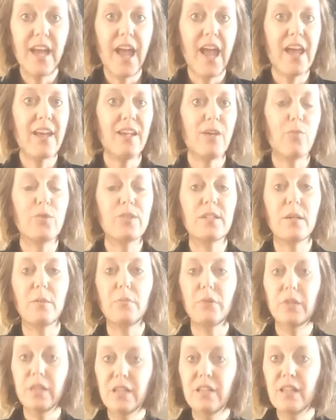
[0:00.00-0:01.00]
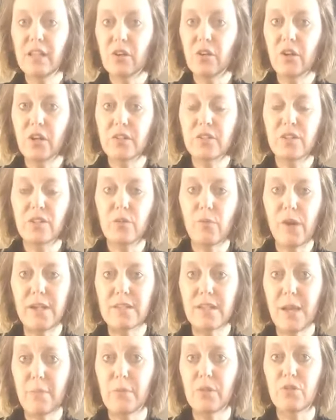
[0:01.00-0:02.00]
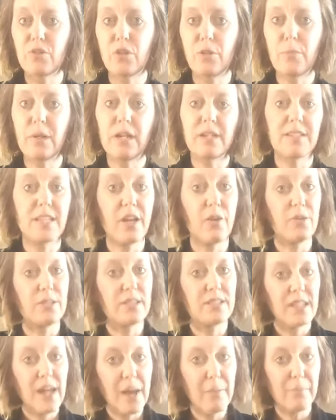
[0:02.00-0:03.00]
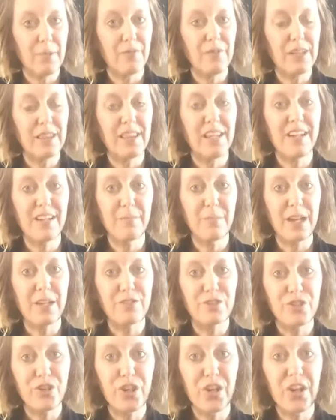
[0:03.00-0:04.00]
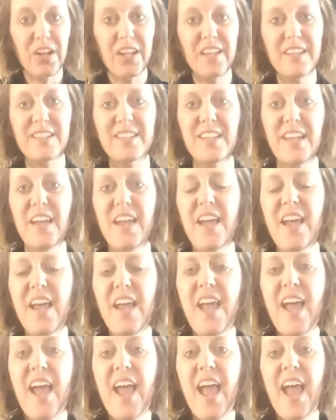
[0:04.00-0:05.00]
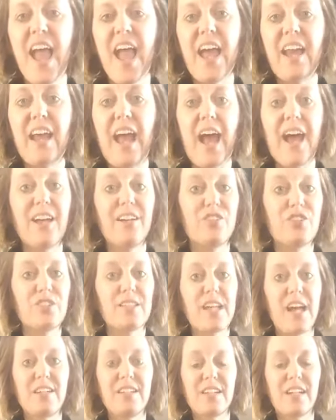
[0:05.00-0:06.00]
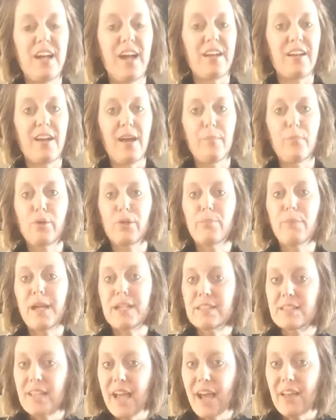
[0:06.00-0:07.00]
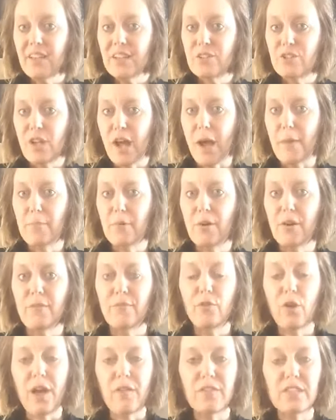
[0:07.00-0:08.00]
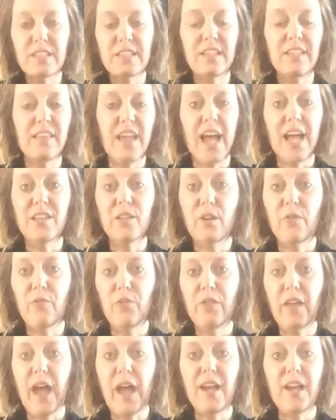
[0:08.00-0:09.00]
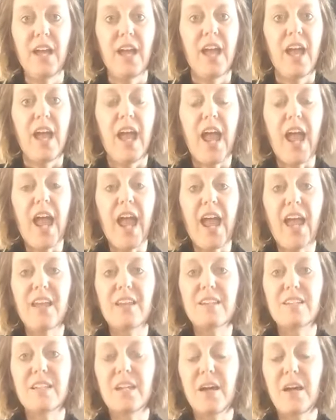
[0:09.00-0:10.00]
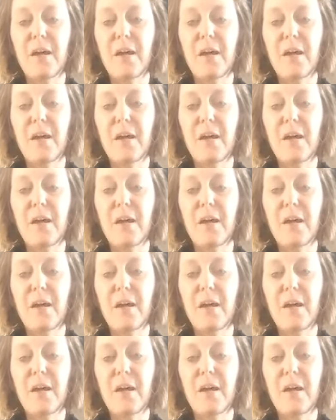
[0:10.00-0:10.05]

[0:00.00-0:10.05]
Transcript: and it was completely cooked to the right temperature because I always temp everything to make sure it is. And I just had to cut it up with my salad chopper. If you haven't seen that, look for that. And